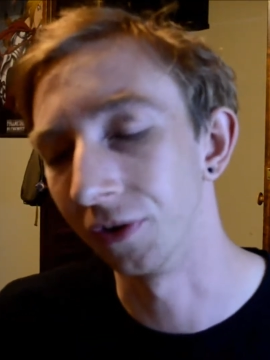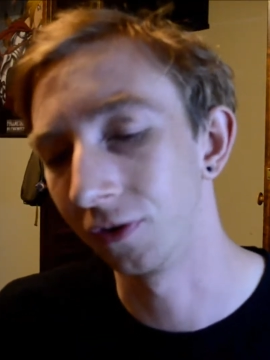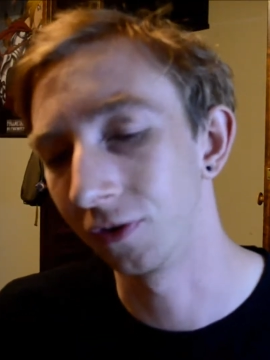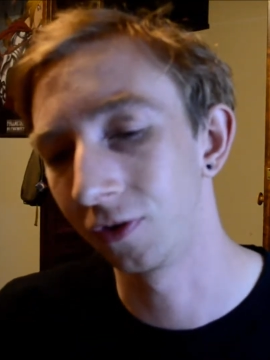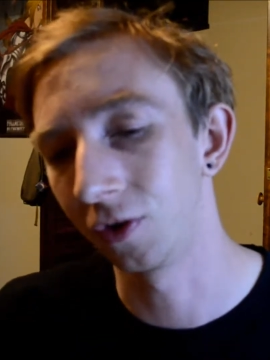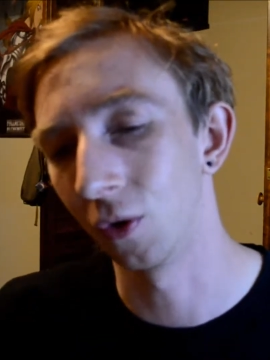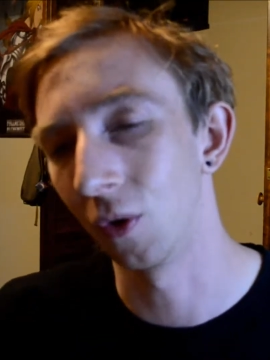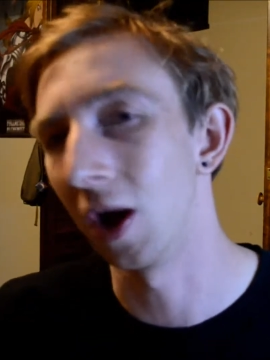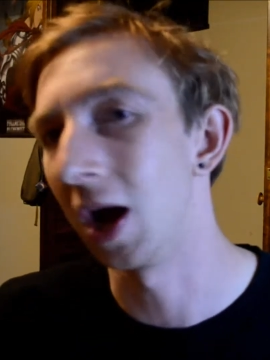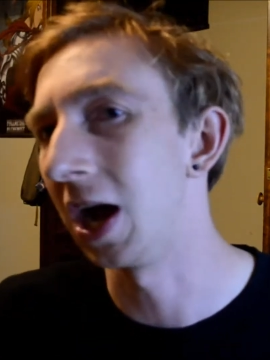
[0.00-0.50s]

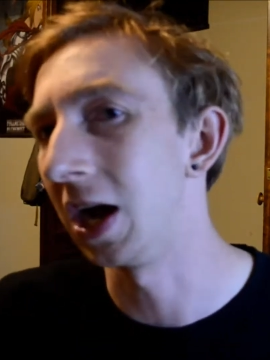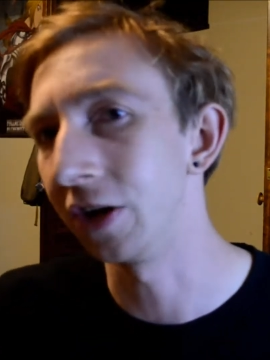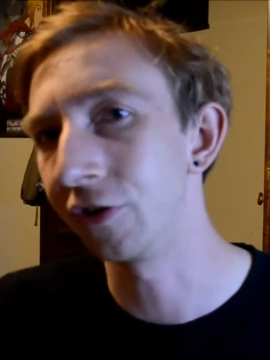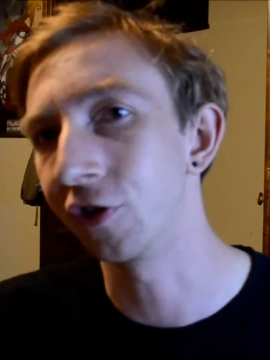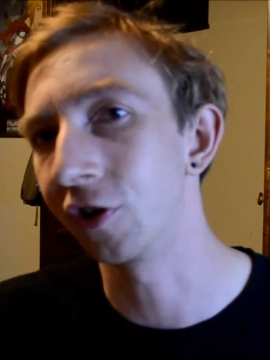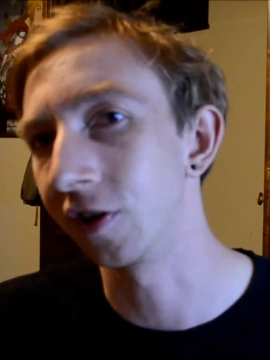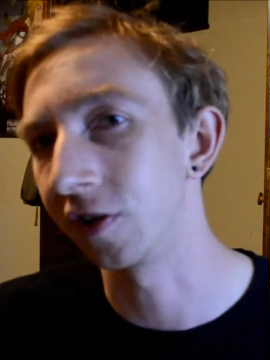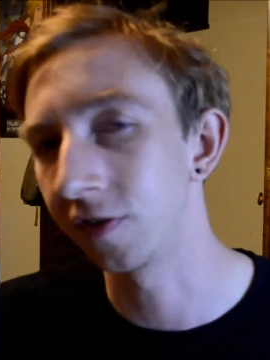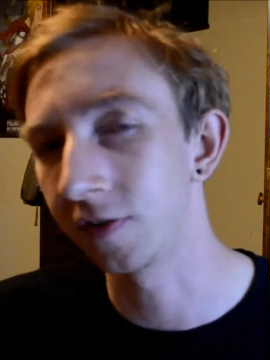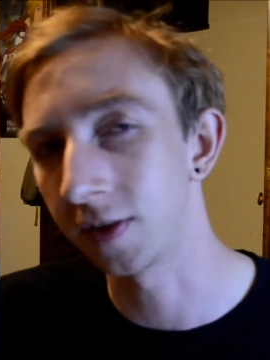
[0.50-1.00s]
So I
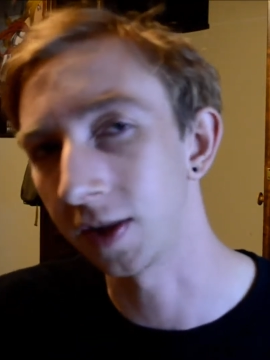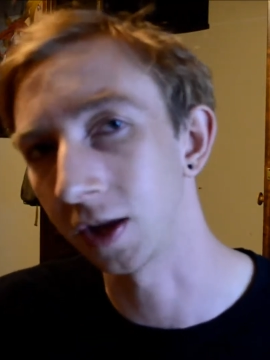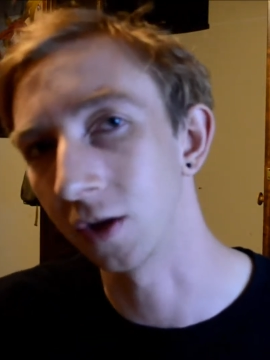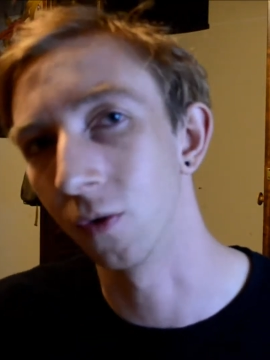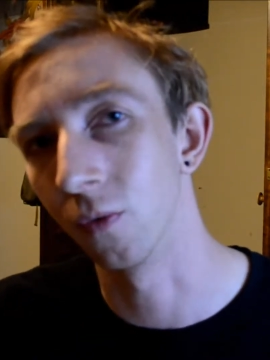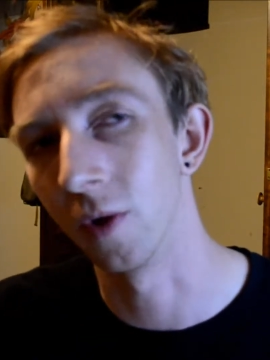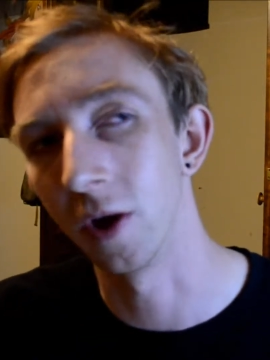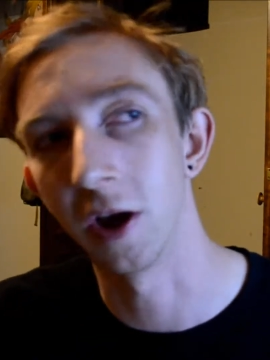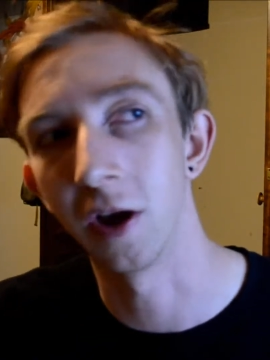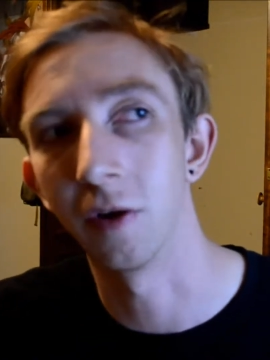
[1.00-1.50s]
just stick
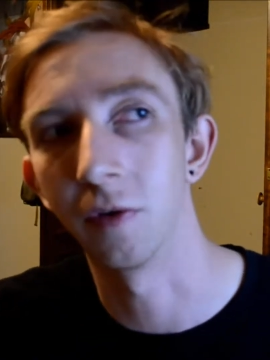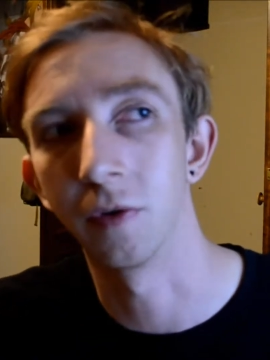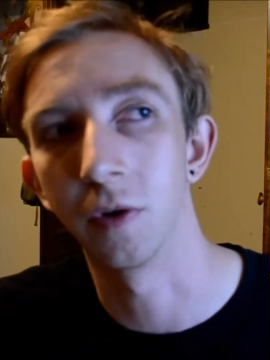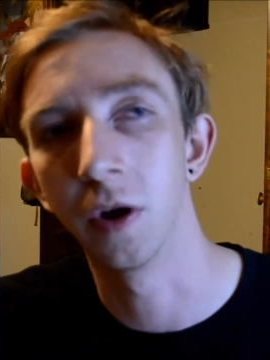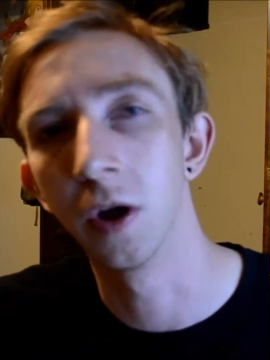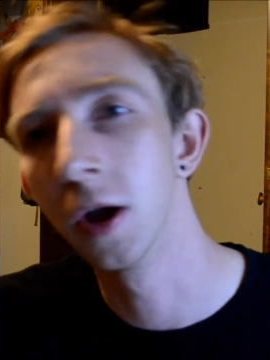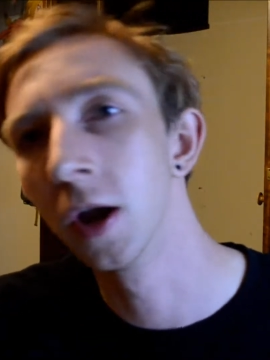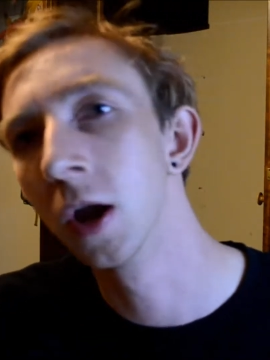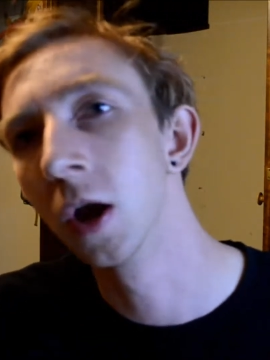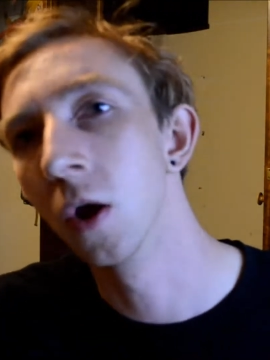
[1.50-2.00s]
around
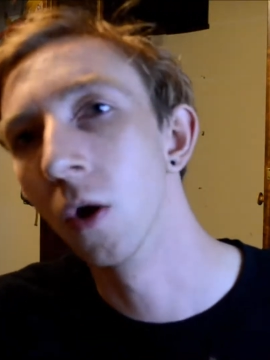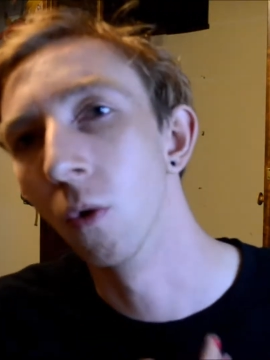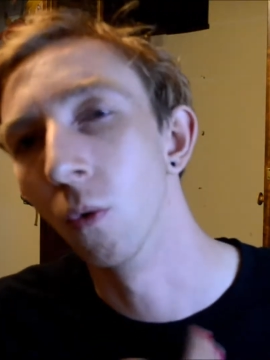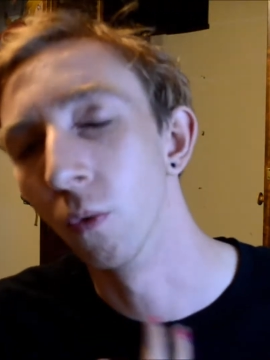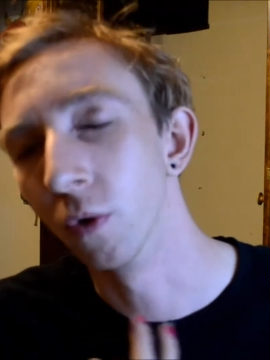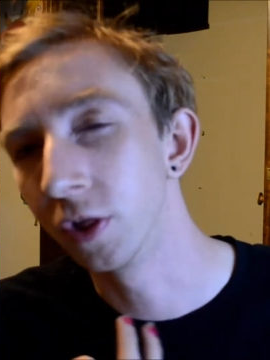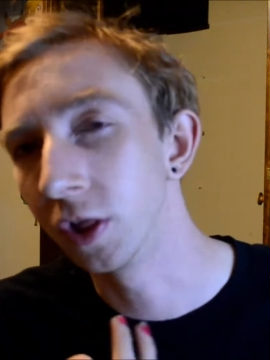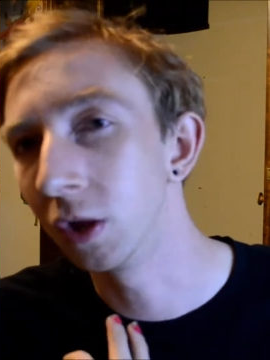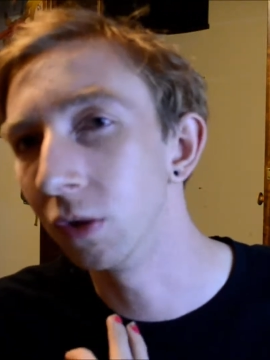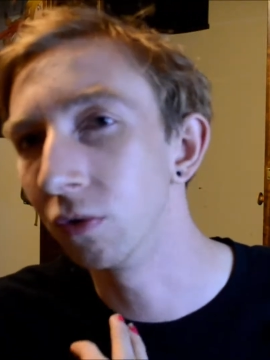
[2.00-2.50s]

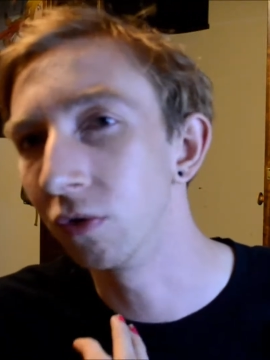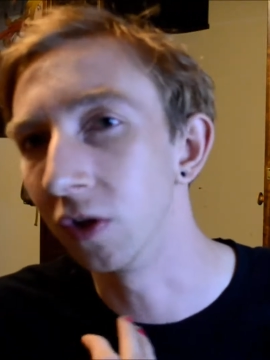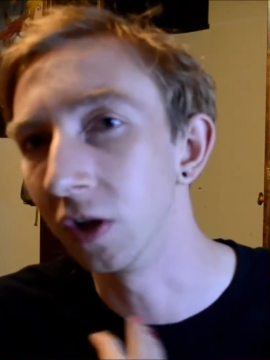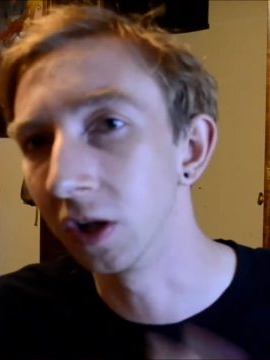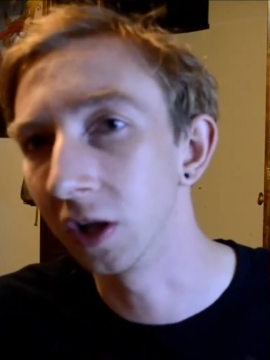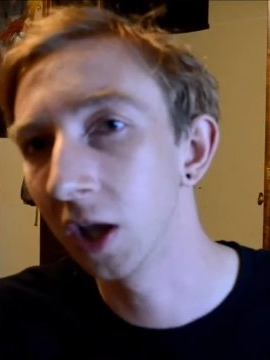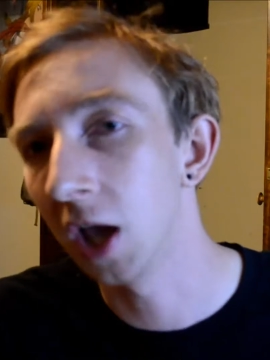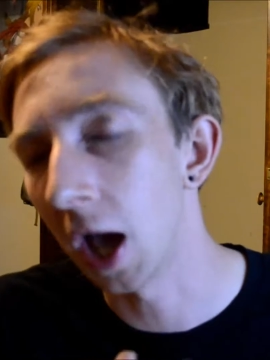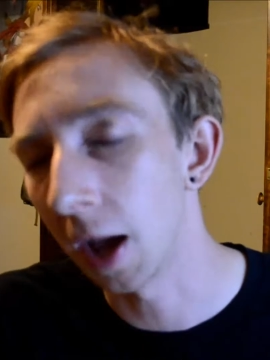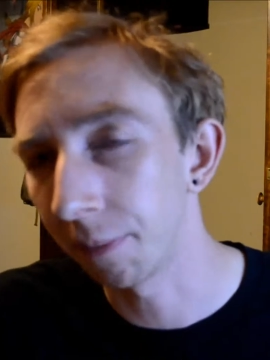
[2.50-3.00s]
with using
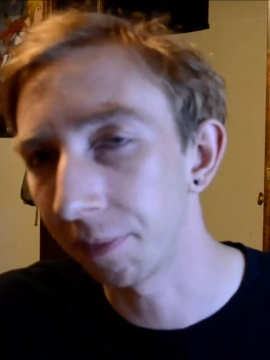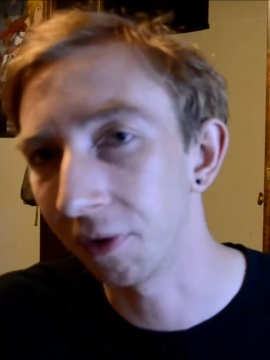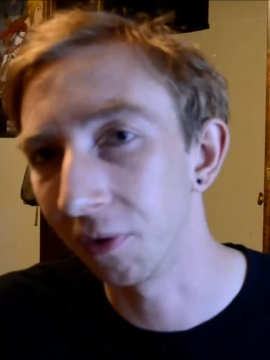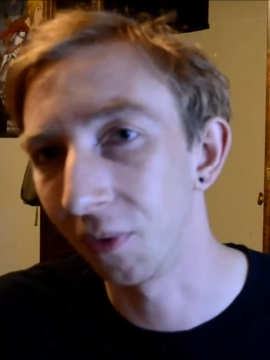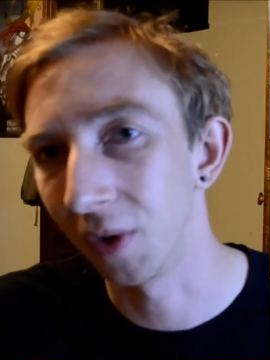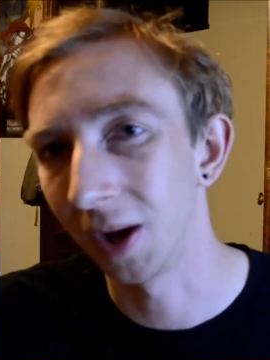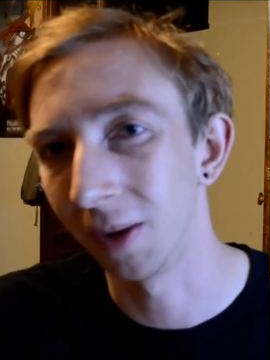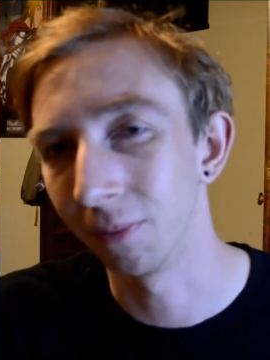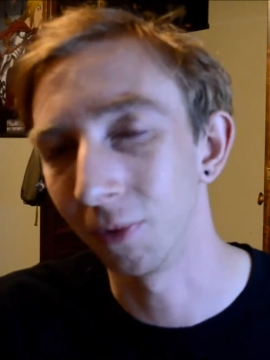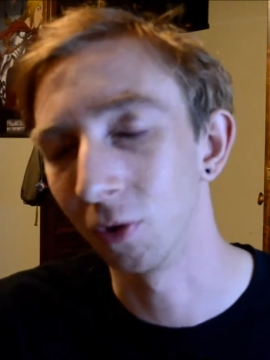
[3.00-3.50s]

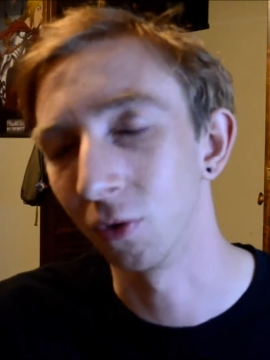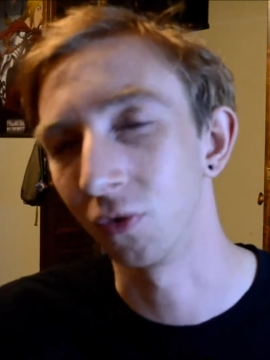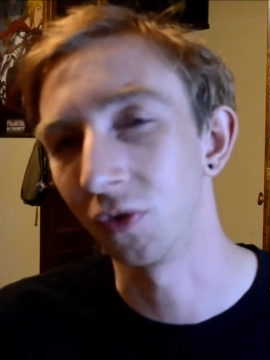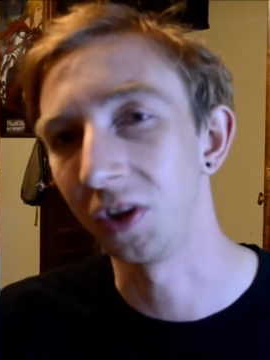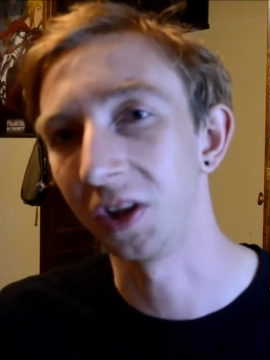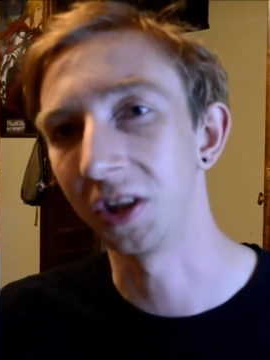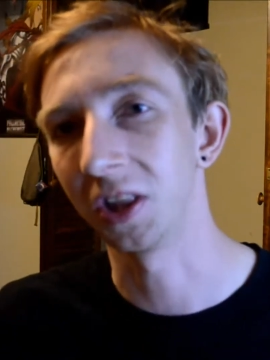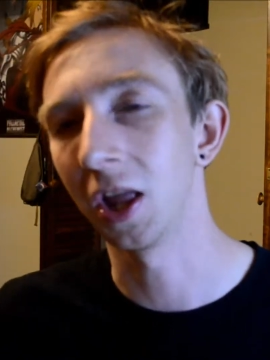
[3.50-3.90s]
copyright music.